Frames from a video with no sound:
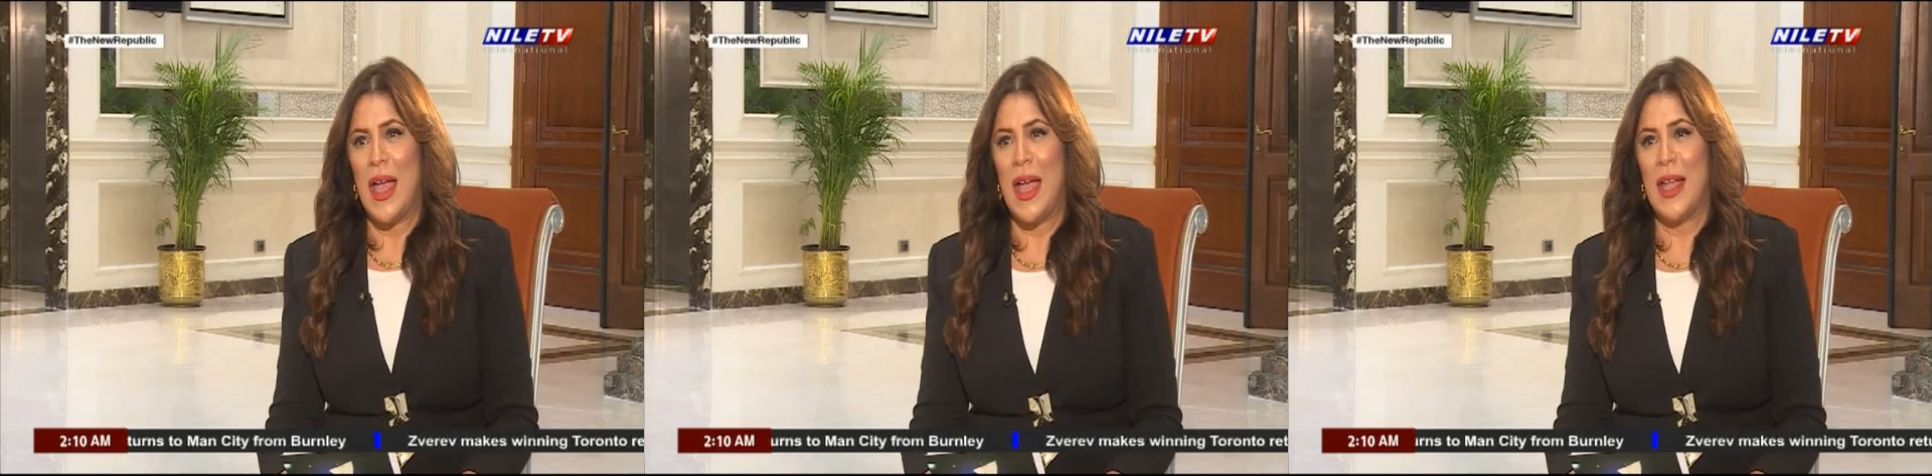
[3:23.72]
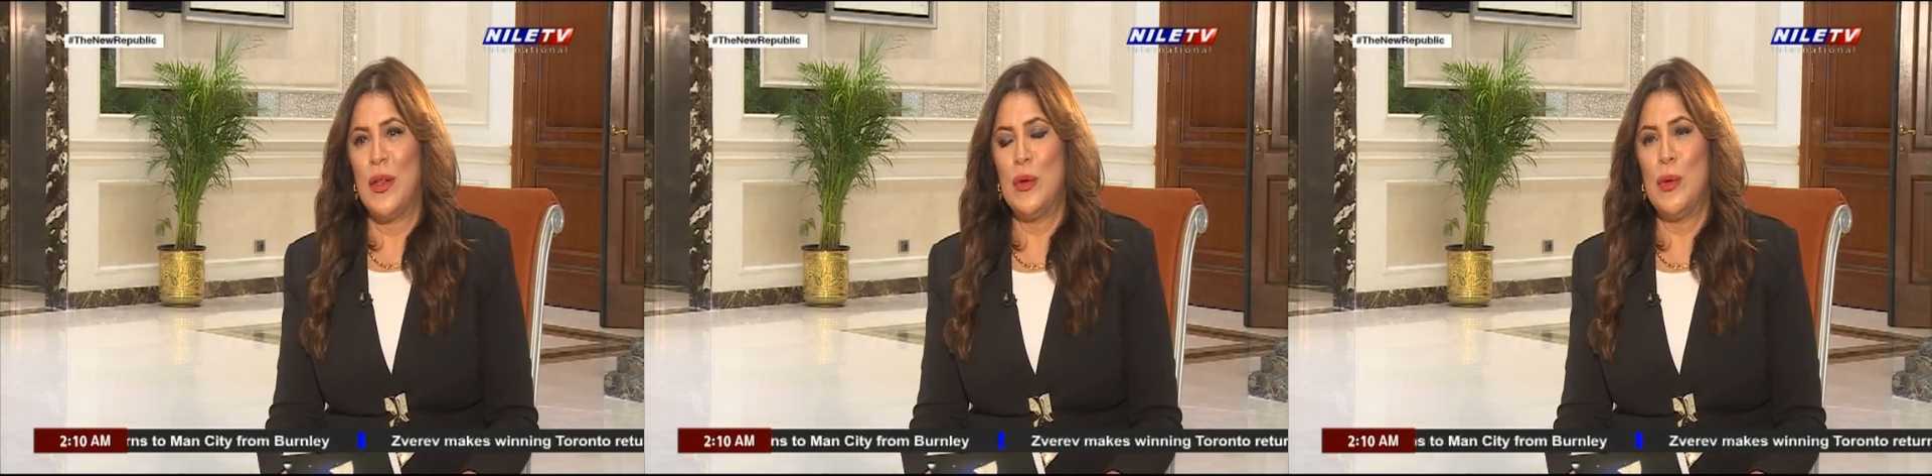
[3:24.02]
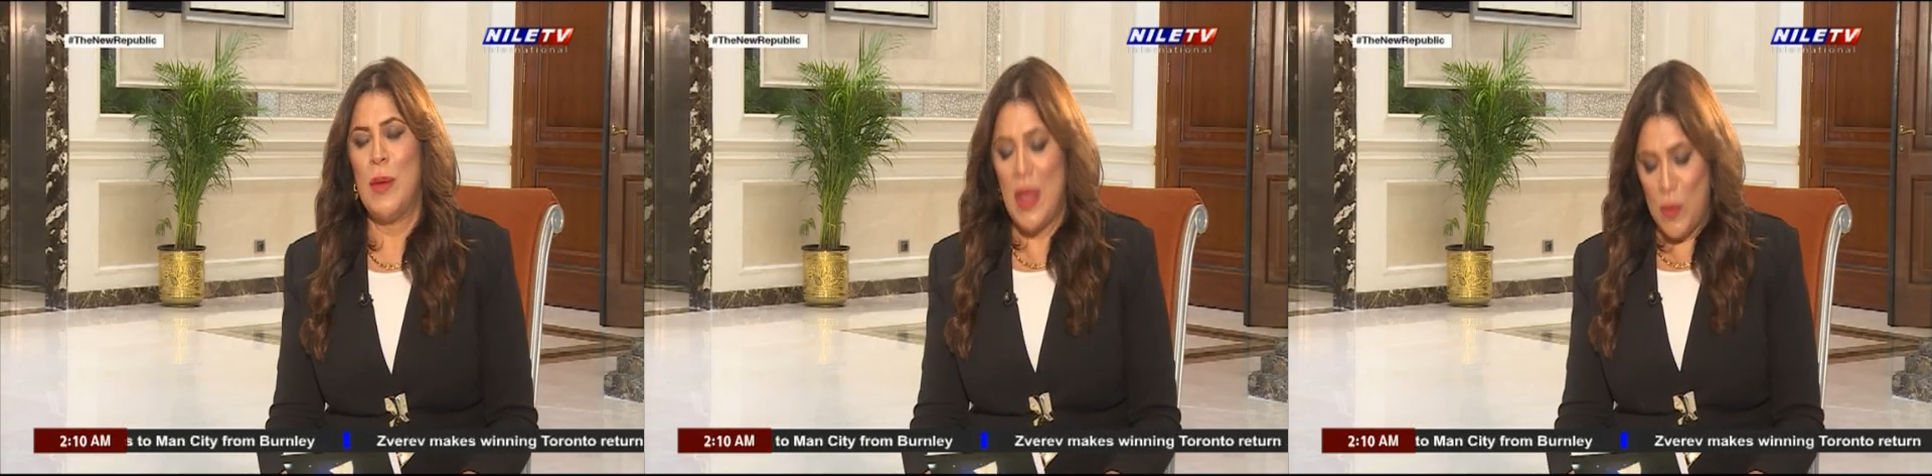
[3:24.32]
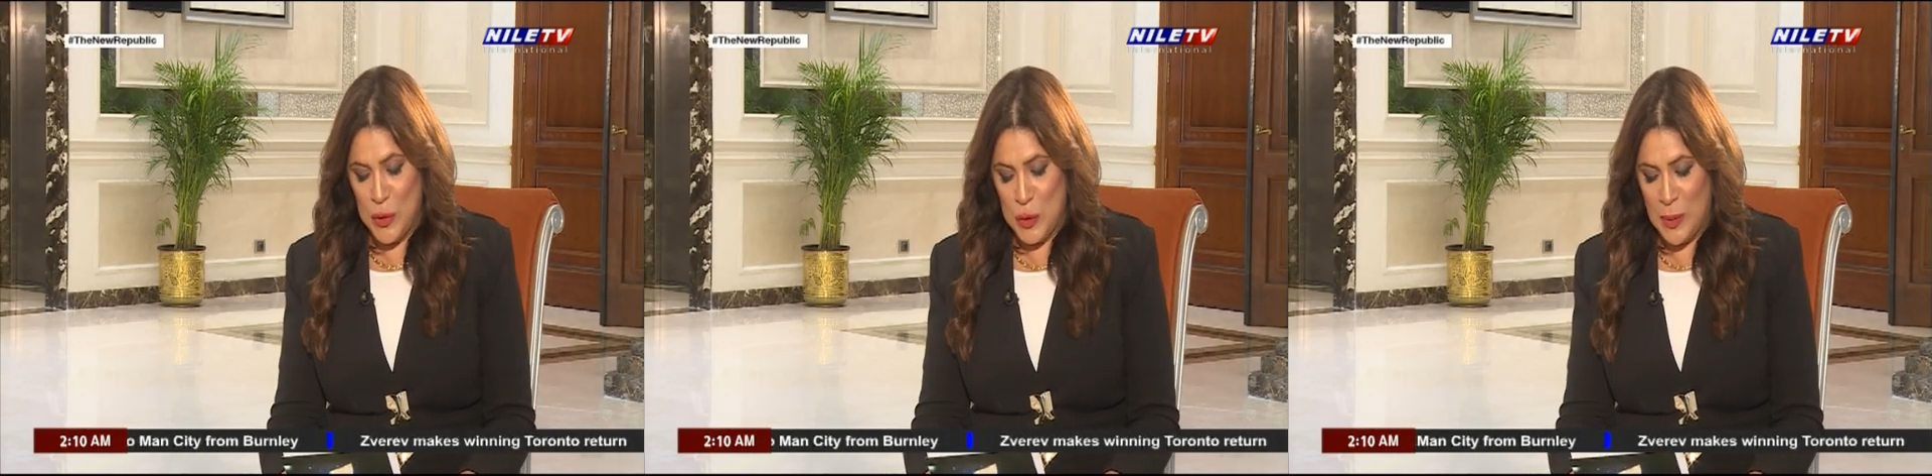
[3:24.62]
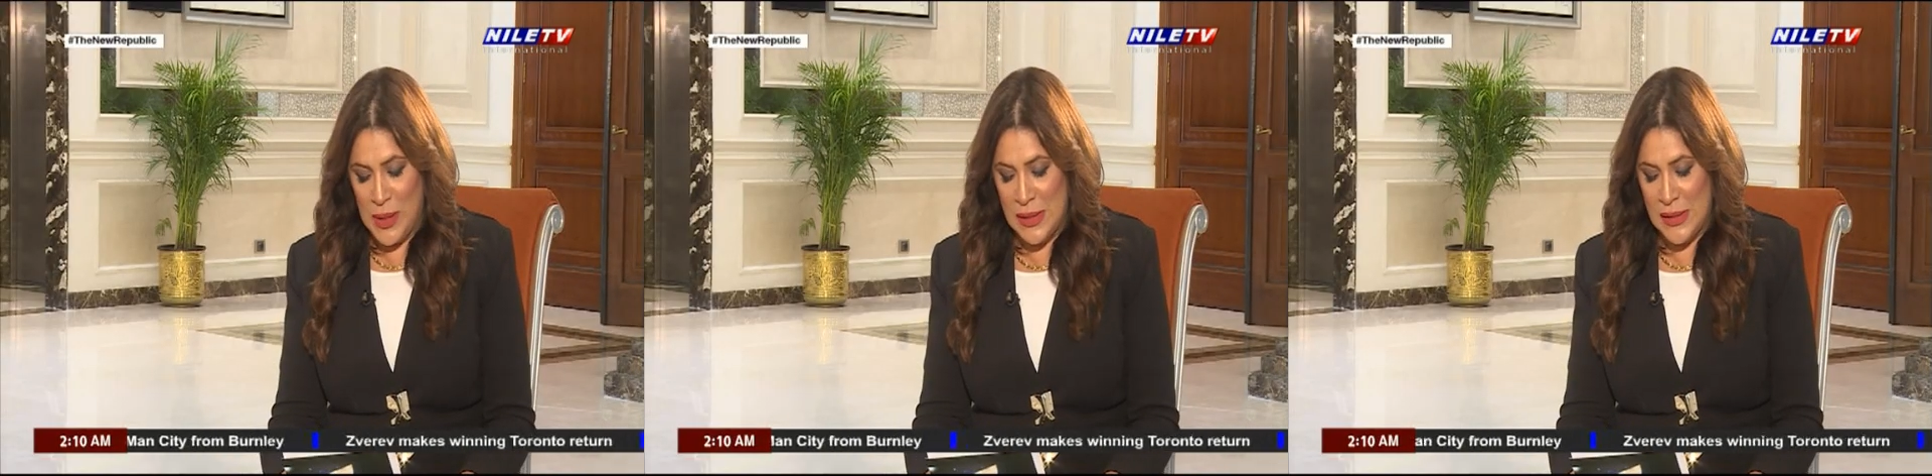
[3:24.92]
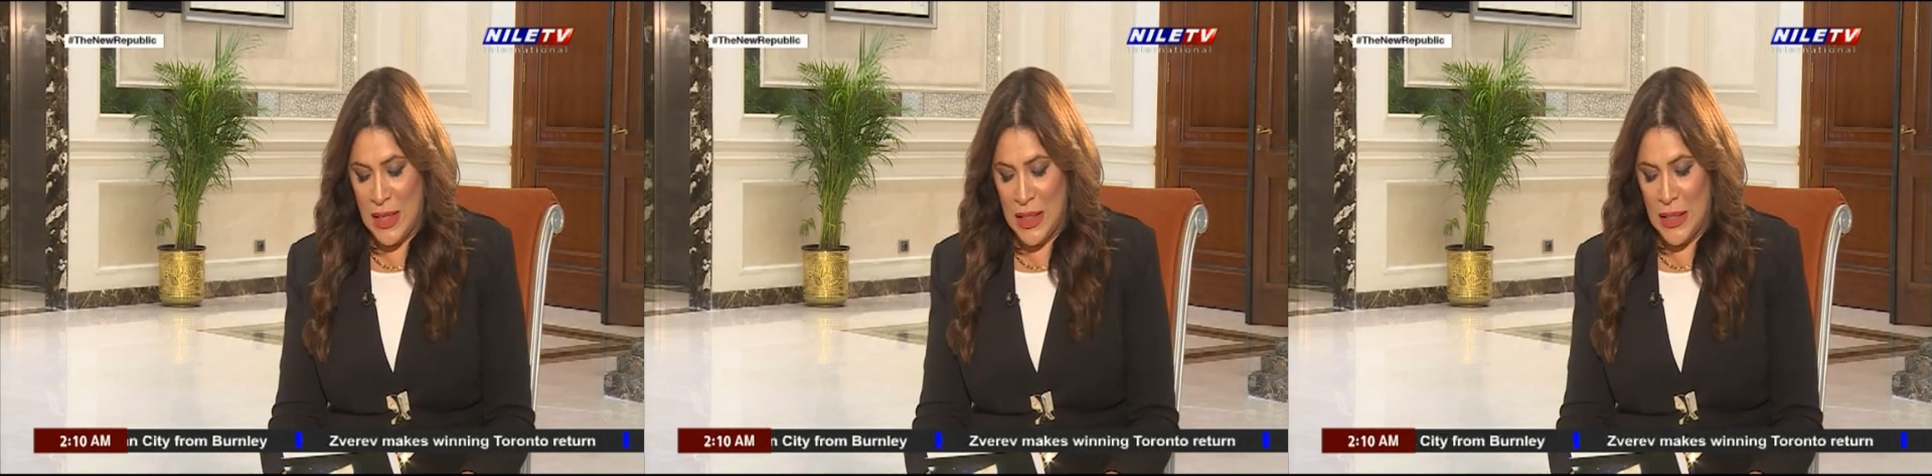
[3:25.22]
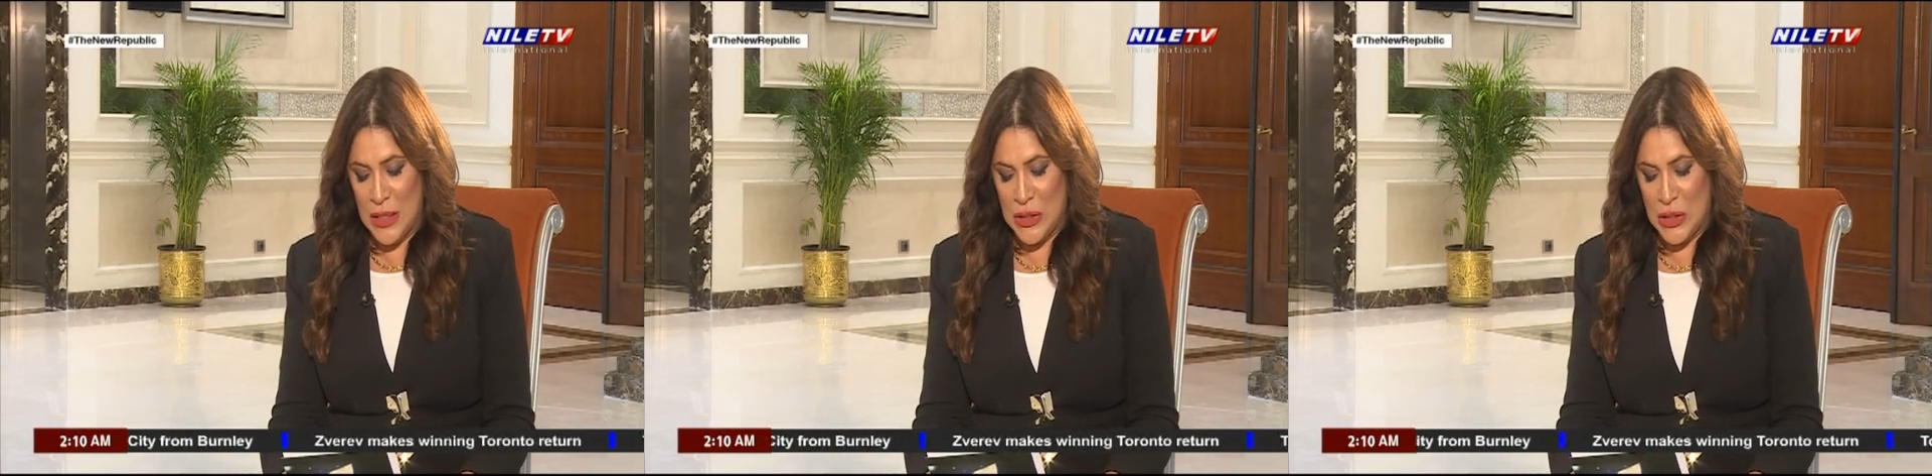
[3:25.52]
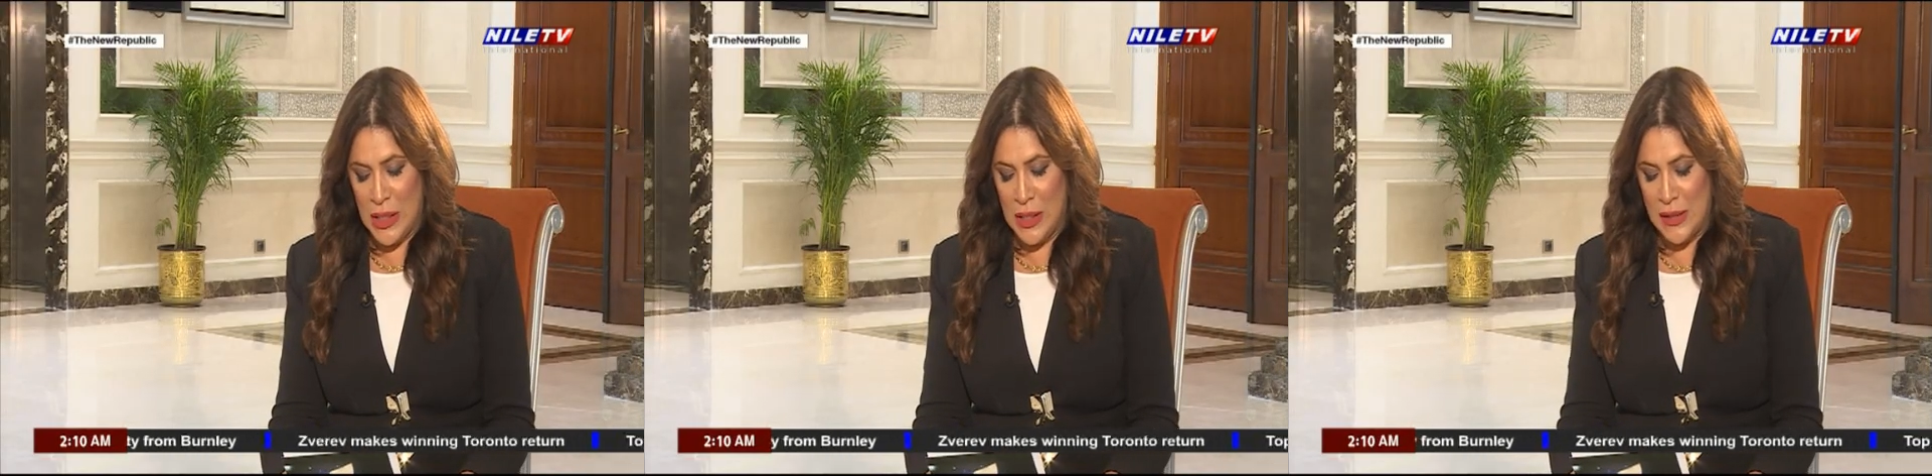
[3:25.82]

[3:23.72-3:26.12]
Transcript: Dr. Maha, would you please share